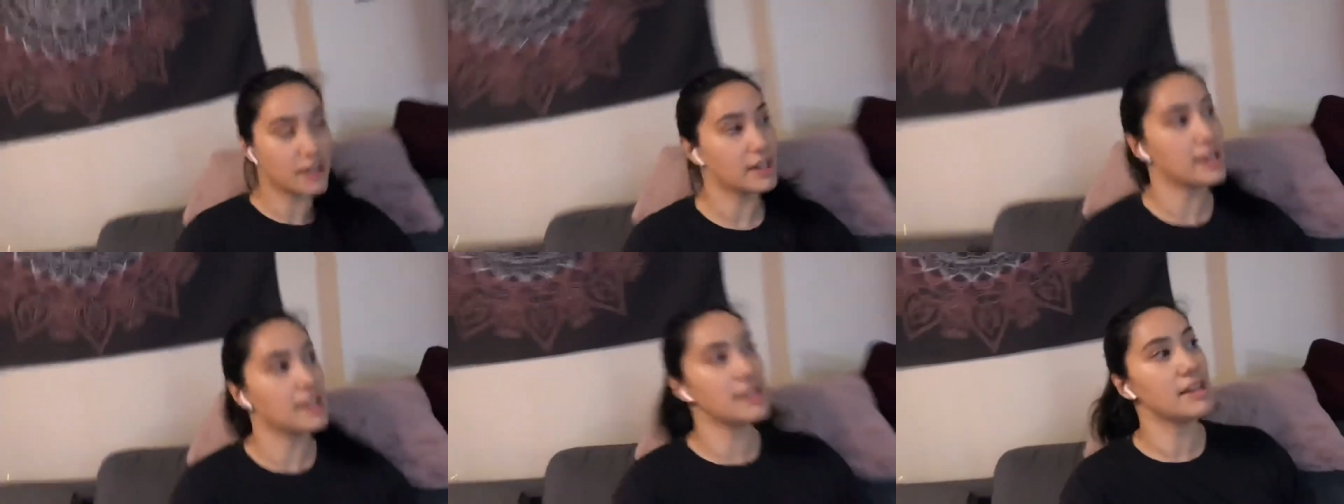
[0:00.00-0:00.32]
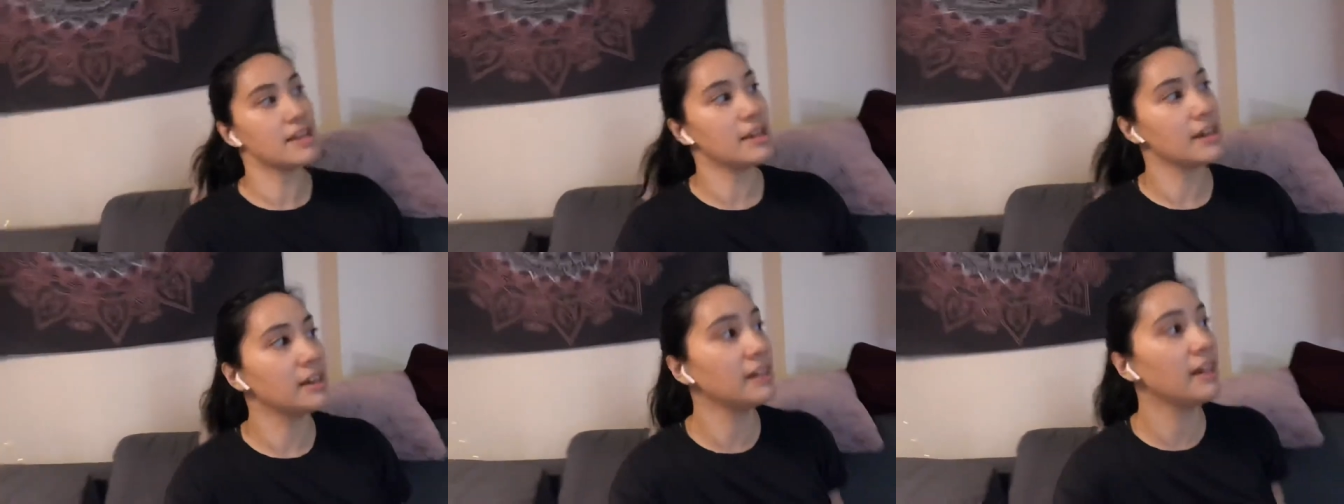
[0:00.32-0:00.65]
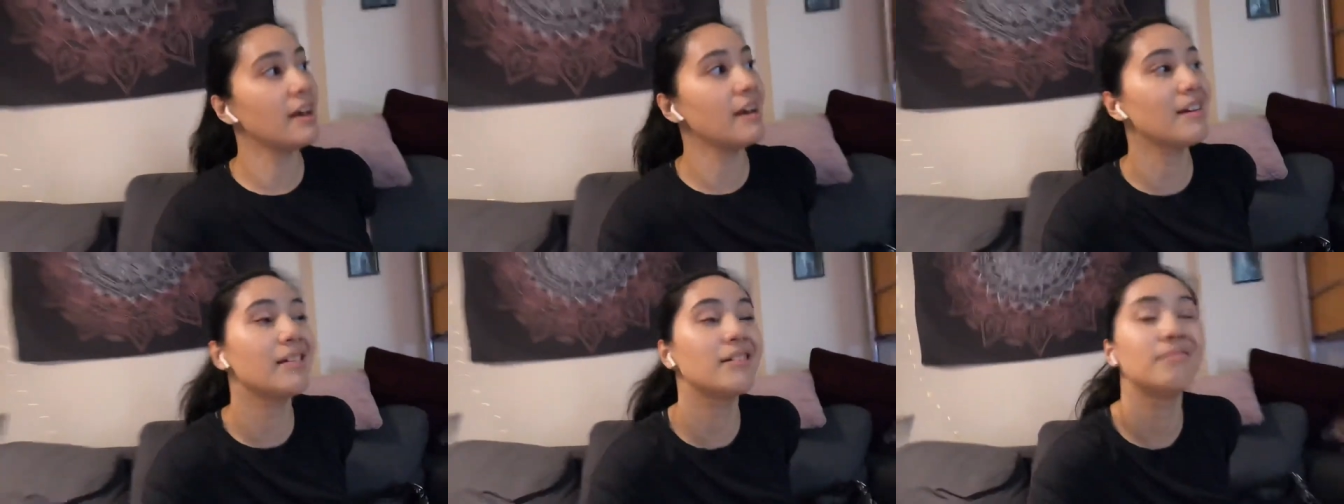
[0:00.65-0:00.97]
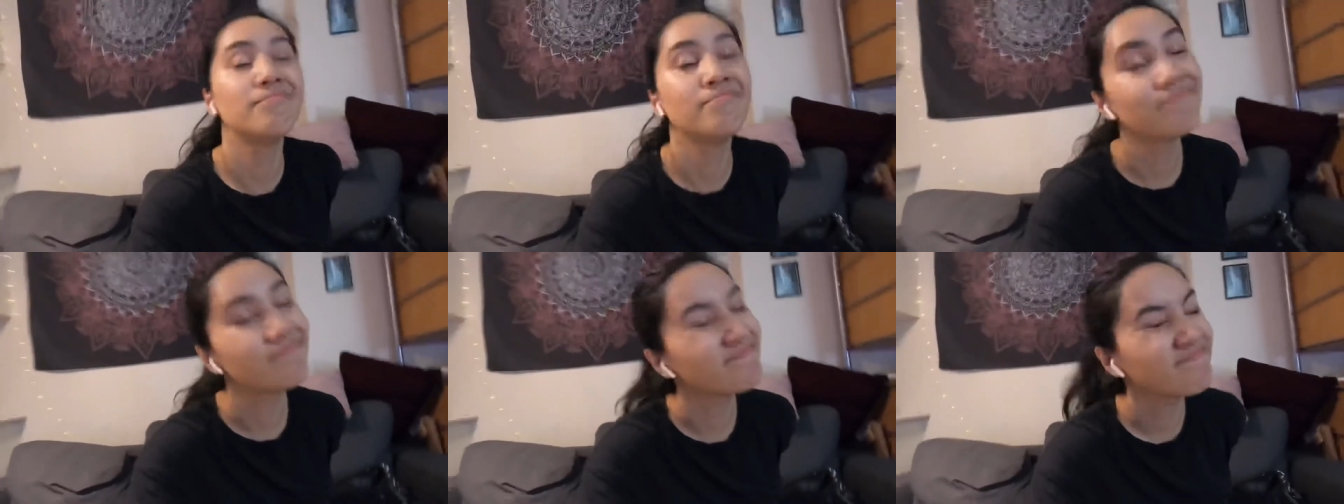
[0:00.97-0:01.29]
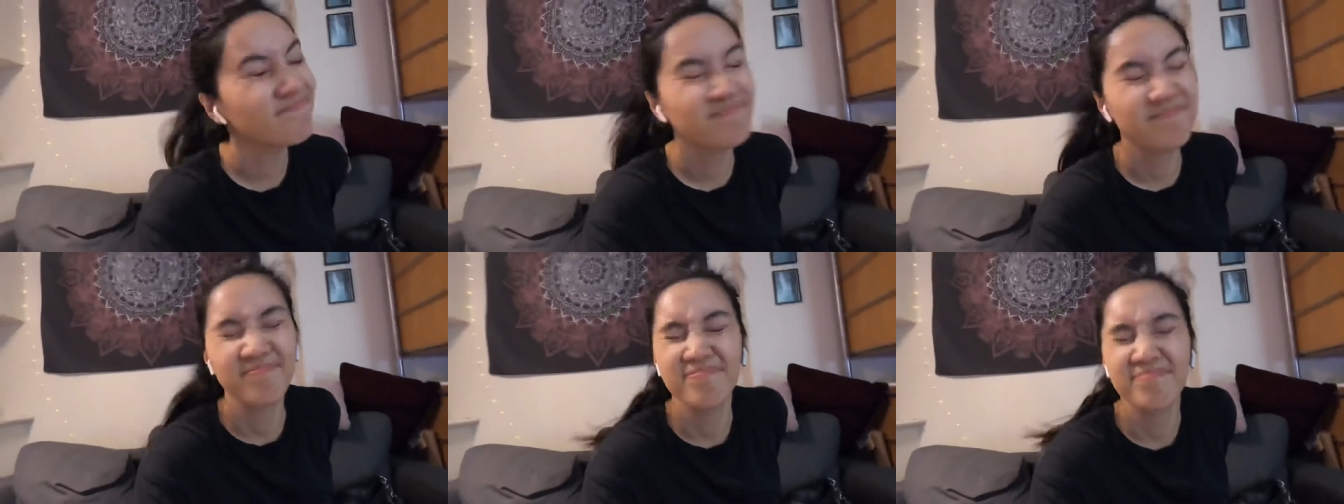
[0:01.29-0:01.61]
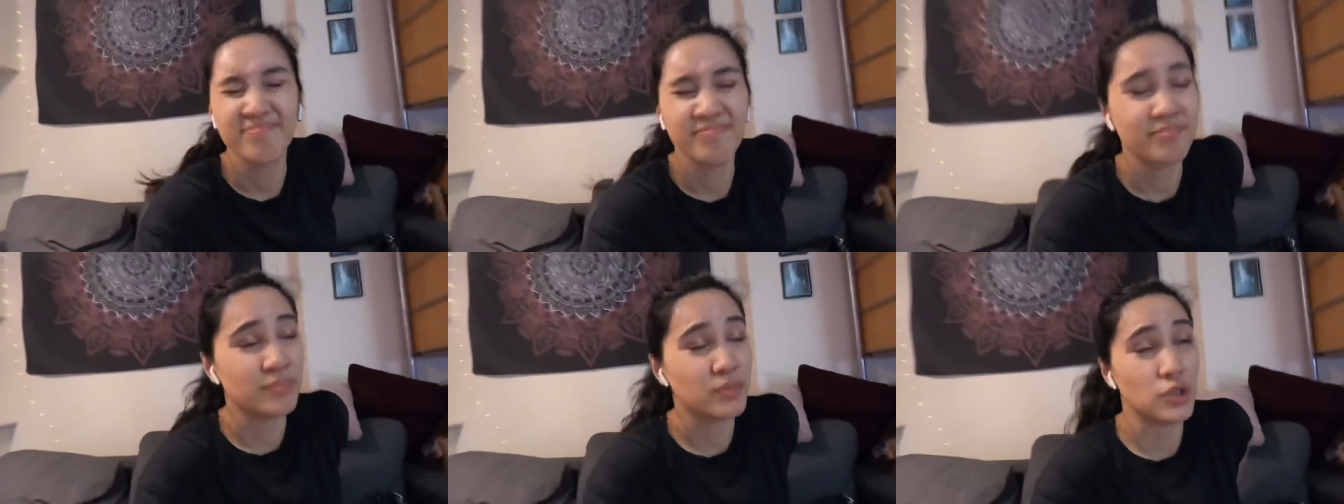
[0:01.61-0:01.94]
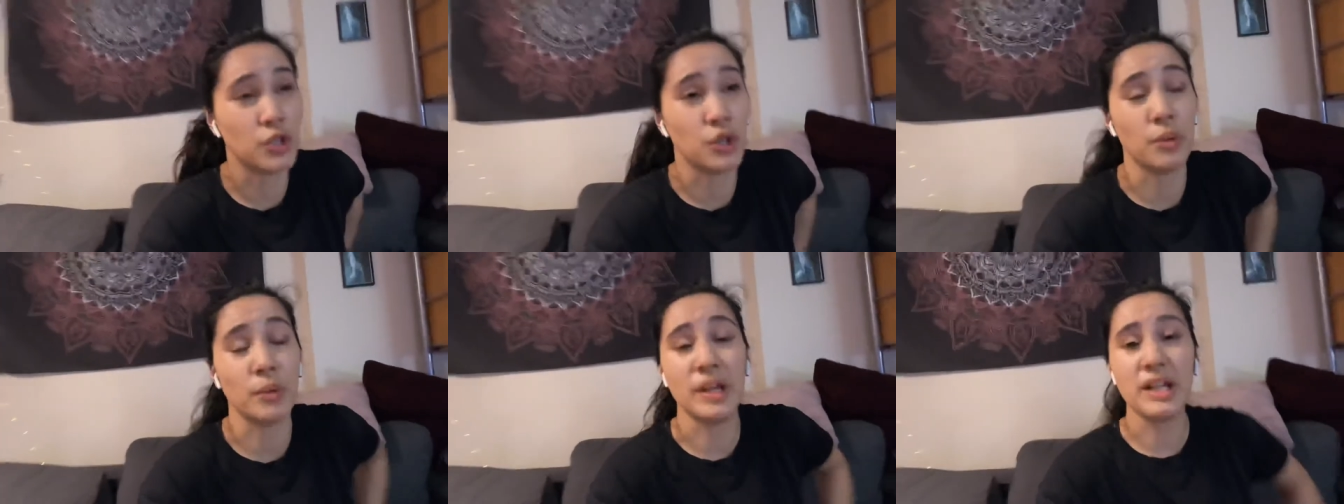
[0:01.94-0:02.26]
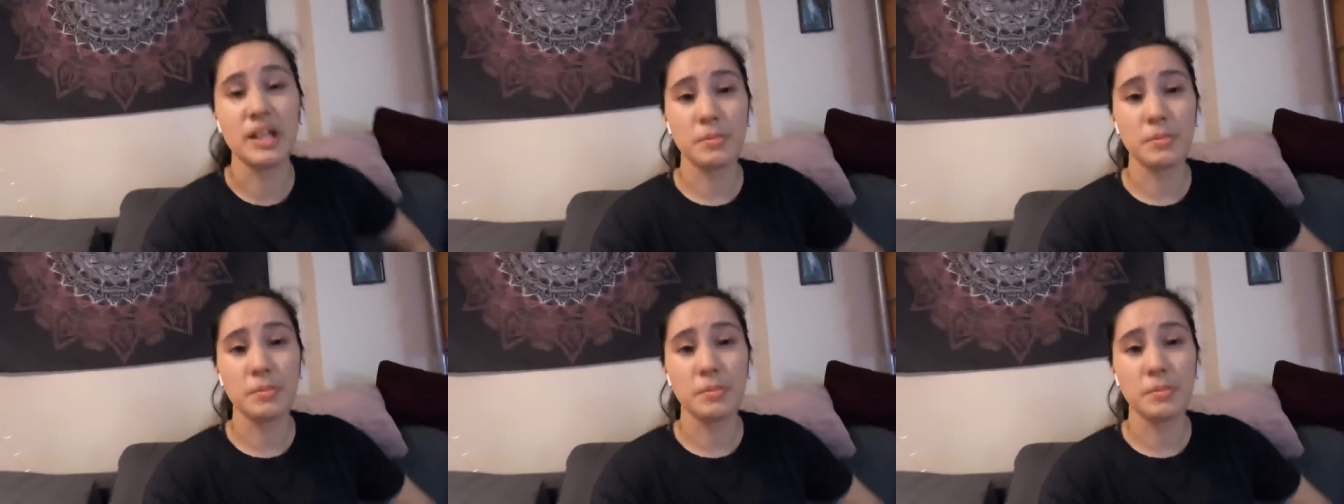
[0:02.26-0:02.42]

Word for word: anything in like two weeks